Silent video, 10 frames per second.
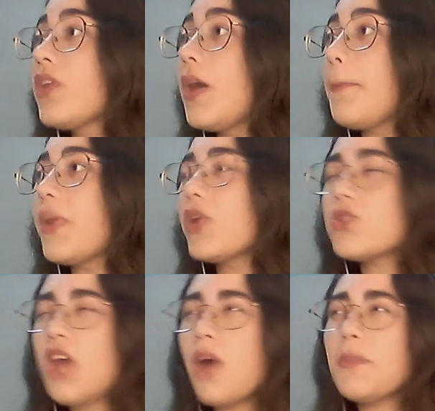but
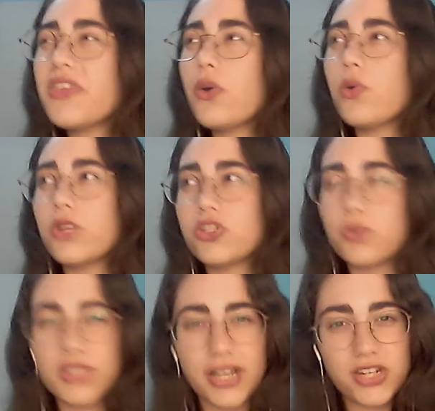also how Mythical Creature
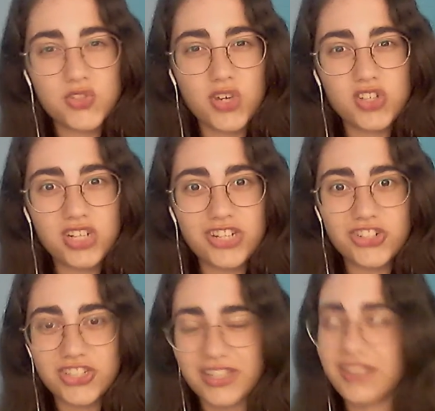was kind of strange and
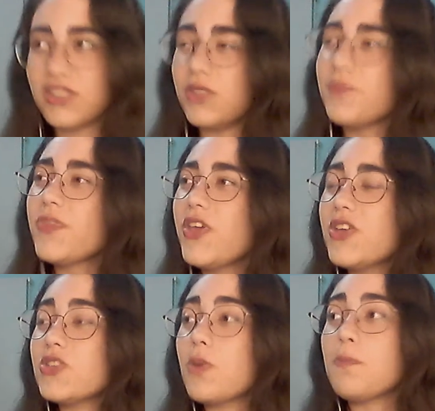interesting too.
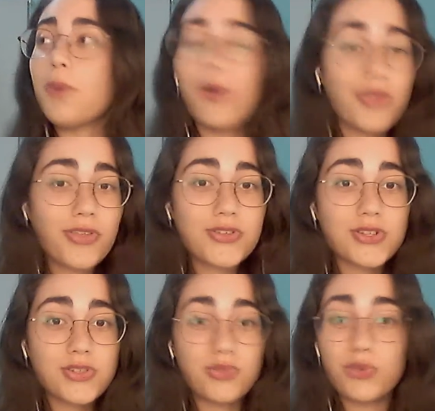So both of the
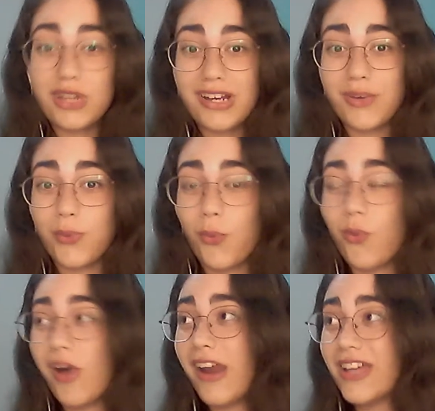songs are really
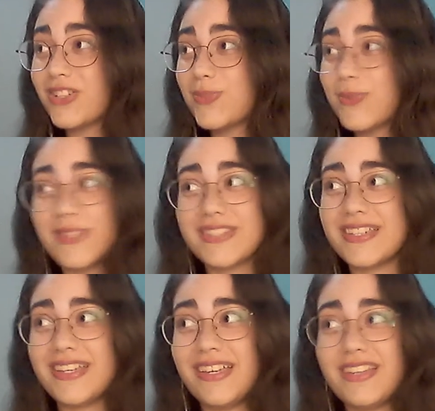cool and I just want to
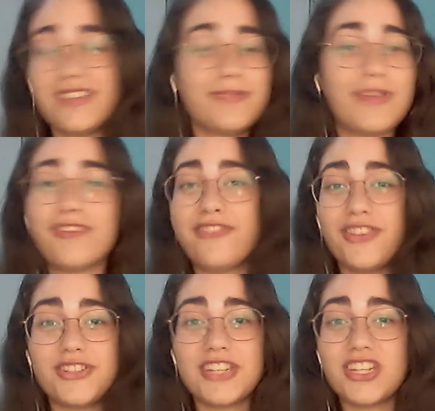see if
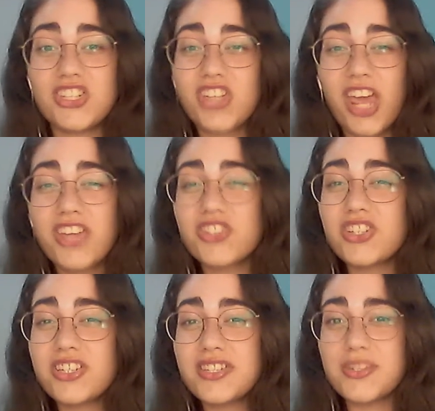there's any
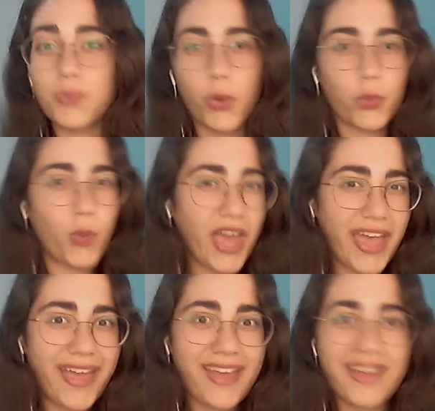changes, in what
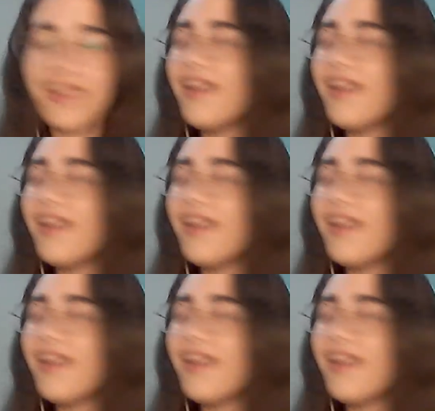way.